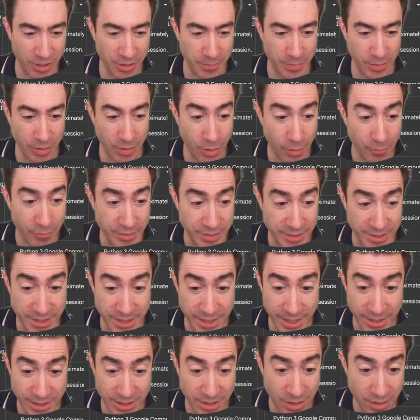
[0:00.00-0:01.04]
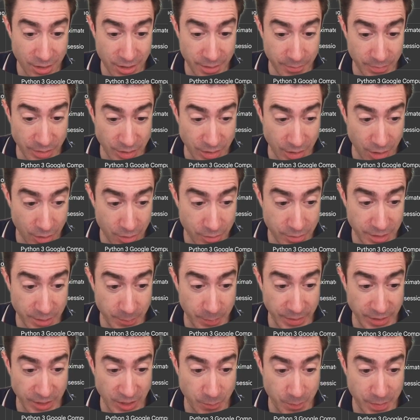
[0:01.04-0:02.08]
But obviously, that time is only
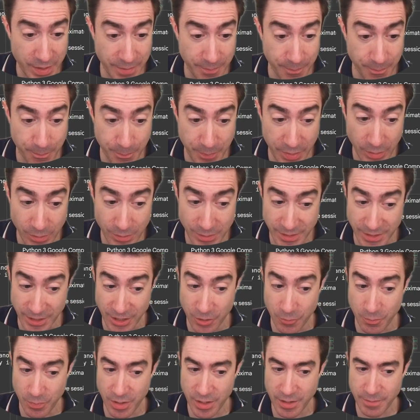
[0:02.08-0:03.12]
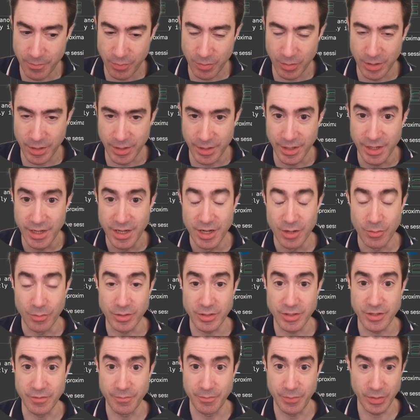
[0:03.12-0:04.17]
being spent building your pipeline.
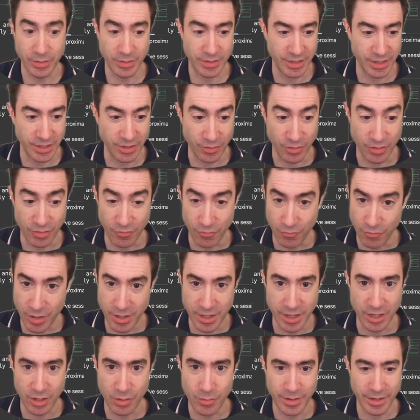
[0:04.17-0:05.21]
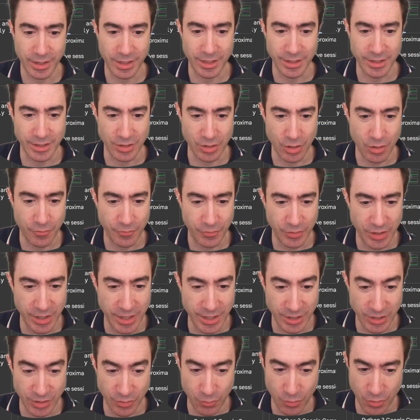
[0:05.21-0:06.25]
Once you've built it, you can run it quickly as often
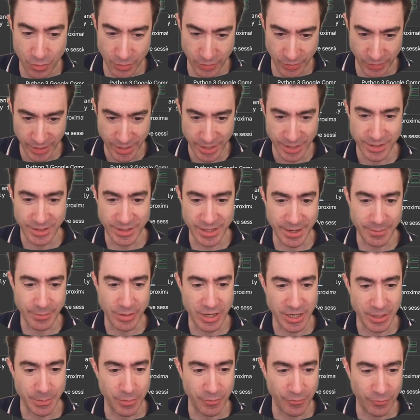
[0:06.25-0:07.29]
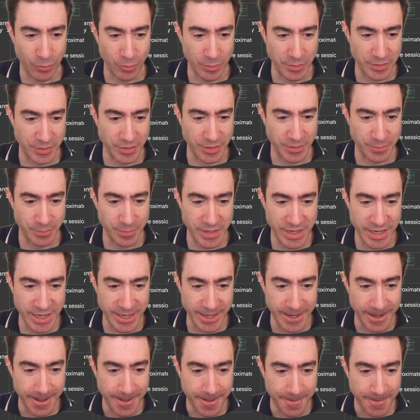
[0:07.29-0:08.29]
as you want. Same kind of performance as me.